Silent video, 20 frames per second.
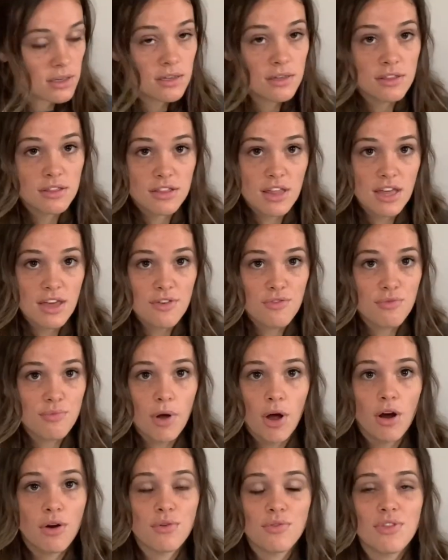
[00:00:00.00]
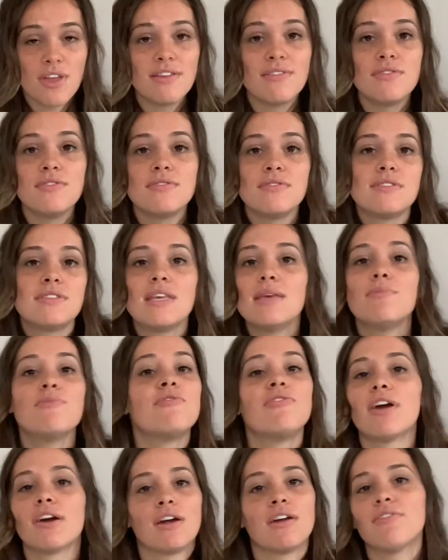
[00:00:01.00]
they
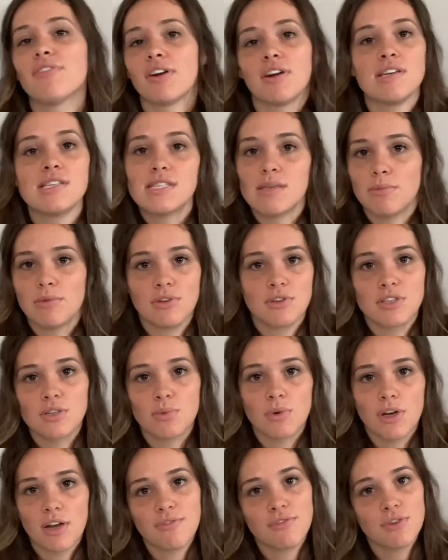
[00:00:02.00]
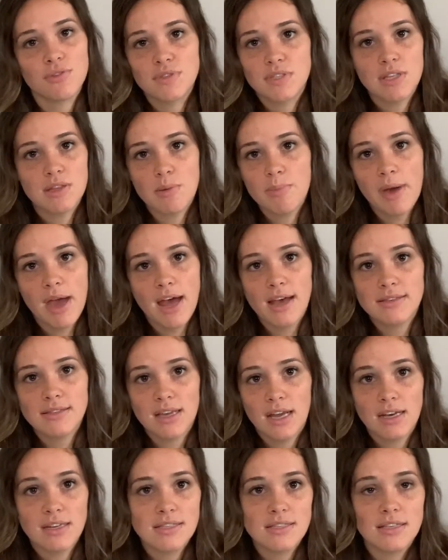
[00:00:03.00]
seem very, very similar to what I've used in the past,
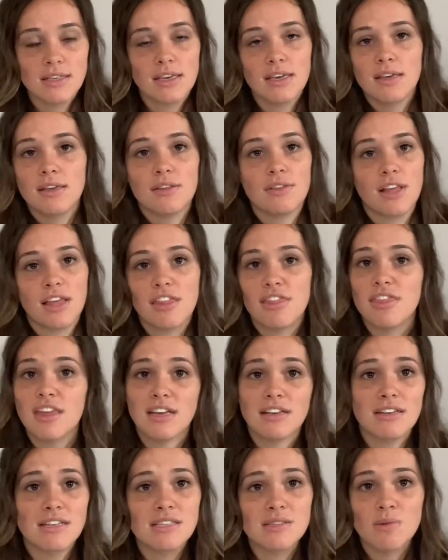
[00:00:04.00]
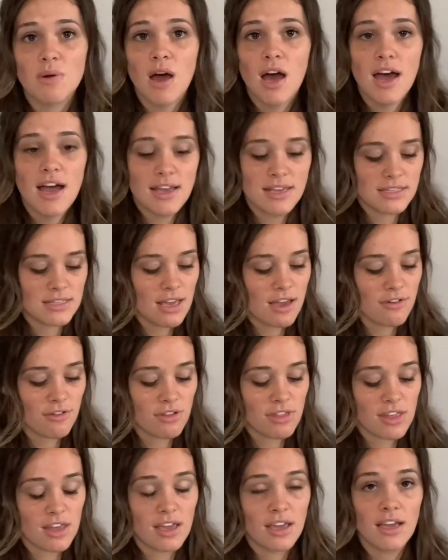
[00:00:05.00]
honestly. Like thickness wise,
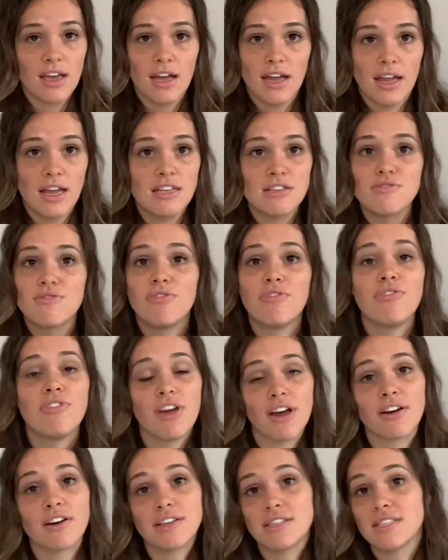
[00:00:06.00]
everything is very